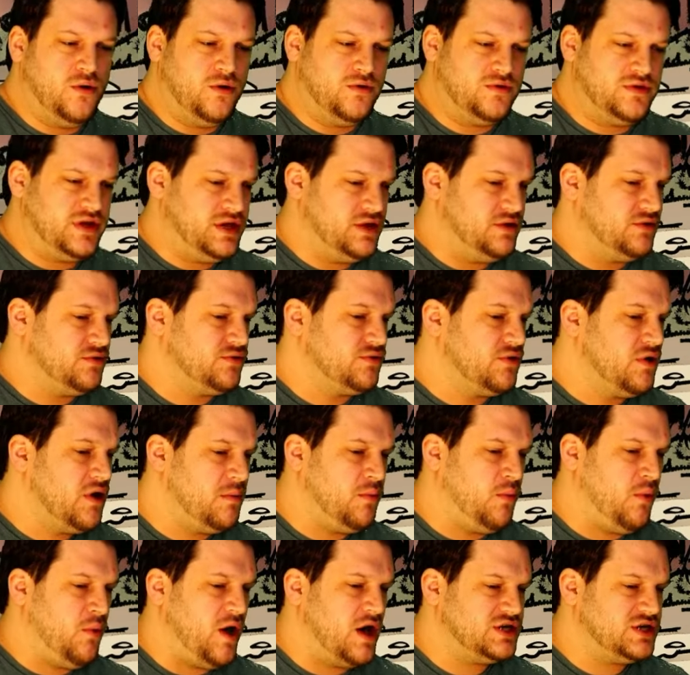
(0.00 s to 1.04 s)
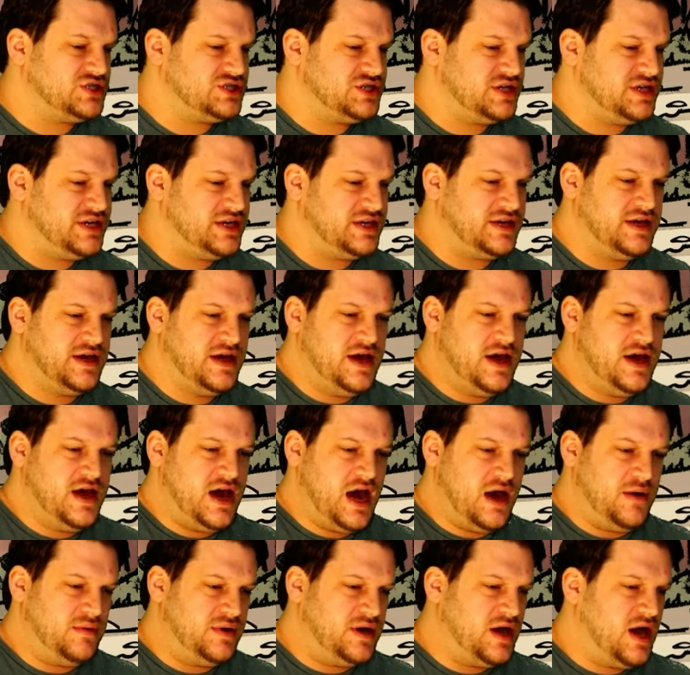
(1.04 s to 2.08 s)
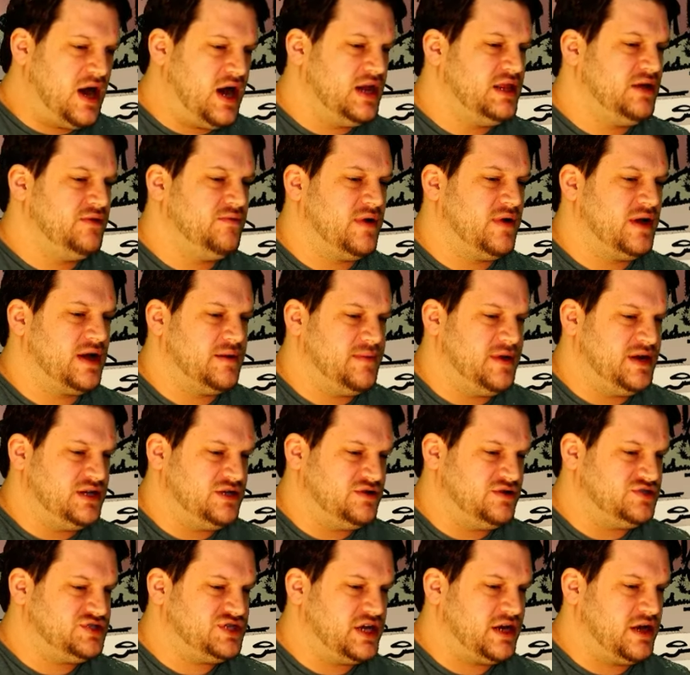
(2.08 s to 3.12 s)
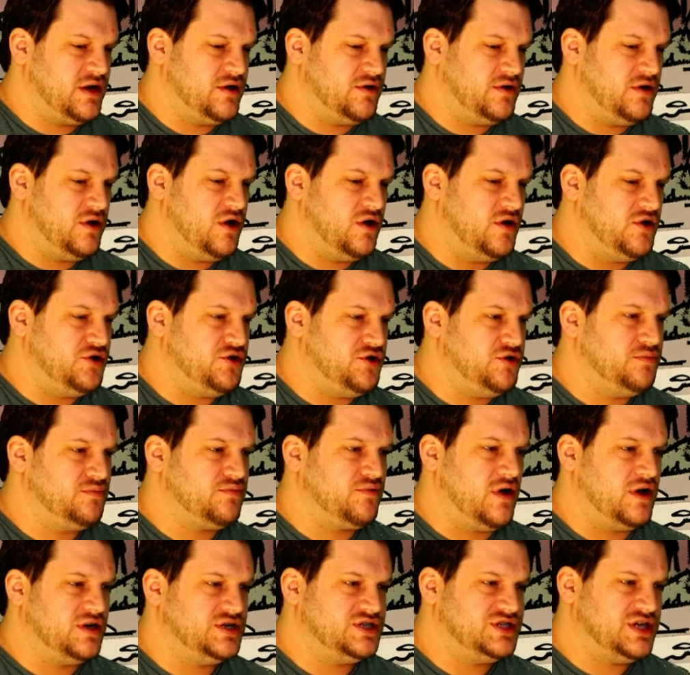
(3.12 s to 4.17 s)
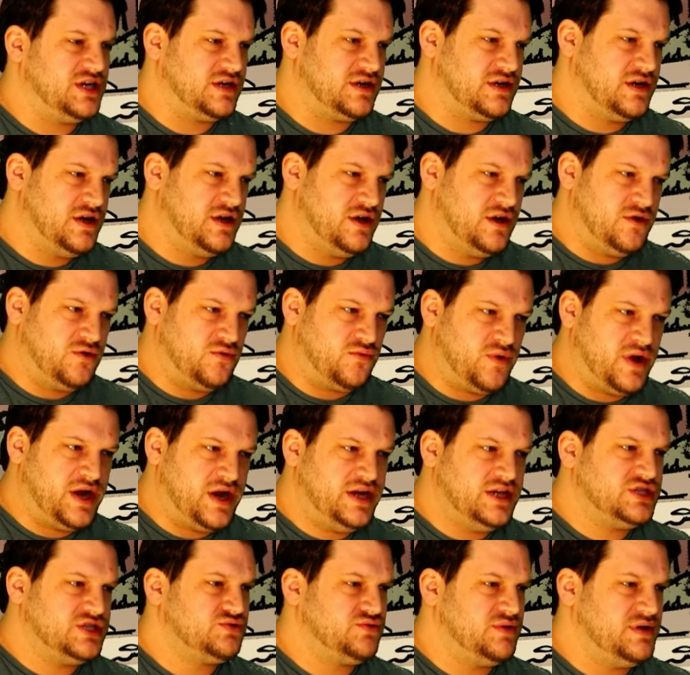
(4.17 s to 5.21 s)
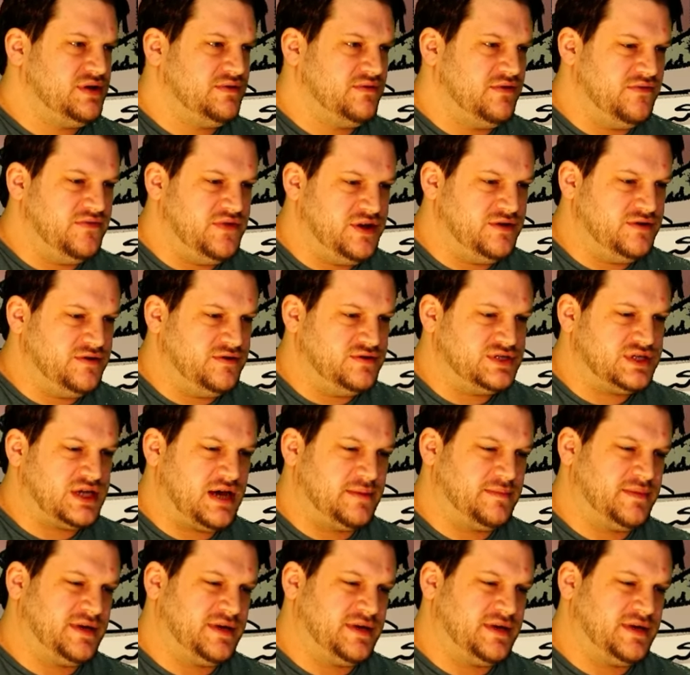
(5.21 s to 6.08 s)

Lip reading: or that you grew up watching, I would highly recommend you check out our new project, Rainy Street Reviews.